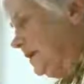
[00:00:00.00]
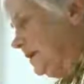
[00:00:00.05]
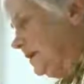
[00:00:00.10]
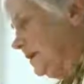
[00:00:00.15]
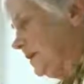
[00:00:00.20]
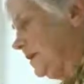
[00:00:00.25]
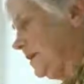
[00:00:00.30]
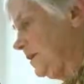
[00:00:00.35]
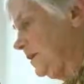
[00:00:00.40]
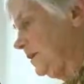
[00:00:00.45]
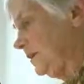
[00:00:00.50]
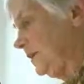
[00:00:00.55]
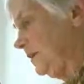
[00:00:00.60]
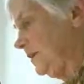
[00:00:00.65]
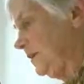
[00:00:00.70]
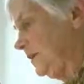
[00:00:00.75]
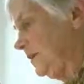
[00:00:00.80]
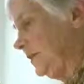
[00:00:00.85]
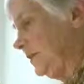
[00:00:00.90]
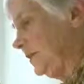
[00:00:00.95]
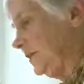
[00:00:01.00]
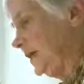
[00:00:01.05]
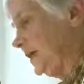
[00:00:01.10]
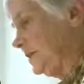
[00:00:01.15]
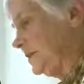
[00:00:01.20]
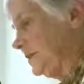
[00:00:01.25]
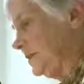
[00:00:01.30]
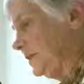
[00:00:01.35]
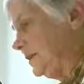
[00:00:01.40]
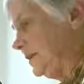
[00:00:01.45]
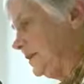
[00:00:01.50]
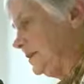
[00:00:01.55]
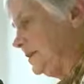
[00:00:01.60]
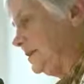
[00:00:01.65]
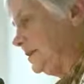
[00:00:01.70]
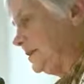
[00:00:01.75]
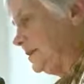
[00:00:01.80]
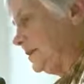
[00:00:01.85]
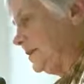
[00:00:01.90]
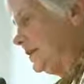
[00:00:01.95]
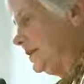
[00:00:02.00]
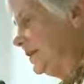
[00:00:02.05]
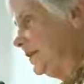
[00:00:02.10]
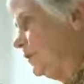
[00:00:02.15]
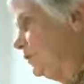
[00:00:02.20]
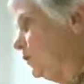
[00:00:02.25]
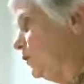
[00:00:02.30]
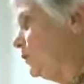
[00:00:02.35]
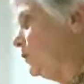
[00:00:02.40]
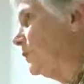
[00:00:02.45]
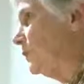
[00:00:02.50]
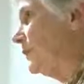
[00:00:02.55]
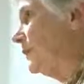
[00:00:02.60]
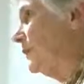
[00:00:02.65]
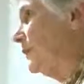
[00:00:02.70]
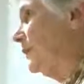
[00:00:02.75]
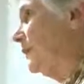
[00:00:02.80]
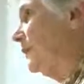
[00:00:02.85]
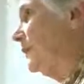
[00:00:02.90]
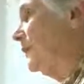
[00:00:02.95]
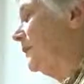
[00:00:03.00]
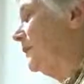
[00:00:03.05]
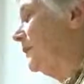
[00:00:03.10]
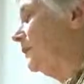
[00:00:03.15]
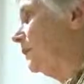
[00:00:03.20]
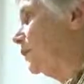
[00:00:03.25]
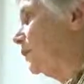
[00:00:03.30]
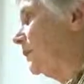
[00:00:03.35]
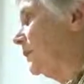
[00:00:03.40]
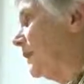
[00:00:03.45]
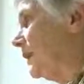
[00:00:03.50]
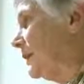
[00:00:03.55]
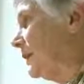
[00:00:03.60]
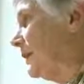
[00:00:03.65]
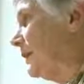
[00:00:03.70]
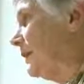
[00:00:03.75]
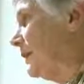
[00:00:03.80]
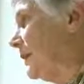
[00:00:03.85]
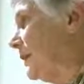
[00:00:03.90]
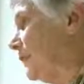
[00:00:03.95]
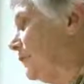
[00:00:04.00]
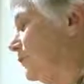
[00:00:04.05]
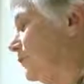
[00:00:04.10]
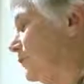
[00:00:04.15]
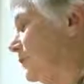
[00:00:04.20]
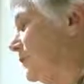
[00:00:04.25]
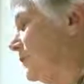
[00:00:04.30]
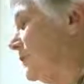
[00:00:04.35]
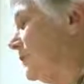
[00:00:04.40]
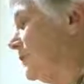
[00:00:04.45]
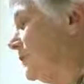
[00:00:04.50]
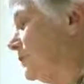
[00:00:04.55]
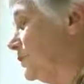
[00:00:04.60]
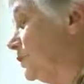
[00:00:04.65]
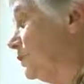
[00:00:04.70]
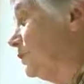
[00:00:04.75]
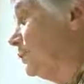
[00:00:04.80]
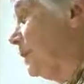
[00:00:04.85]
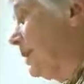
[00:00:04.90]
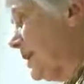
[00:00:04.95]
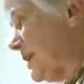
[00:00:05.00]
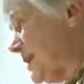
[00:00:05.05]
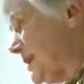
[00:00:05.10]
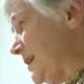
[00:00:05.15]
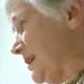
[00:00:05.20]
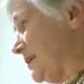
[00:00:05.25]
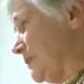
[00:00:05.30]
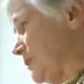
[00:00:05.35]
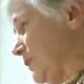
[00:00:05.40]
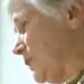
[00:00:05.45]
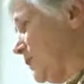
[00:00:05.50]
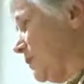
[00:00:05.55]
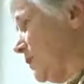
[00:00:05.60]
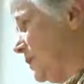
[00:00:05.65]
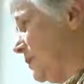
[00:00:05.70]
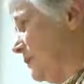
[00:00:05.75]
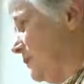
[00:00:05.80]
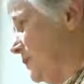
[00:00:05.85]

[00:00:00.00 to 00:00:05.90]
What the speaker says: Now, the idea is that if you're lucky enough to pay to bring one of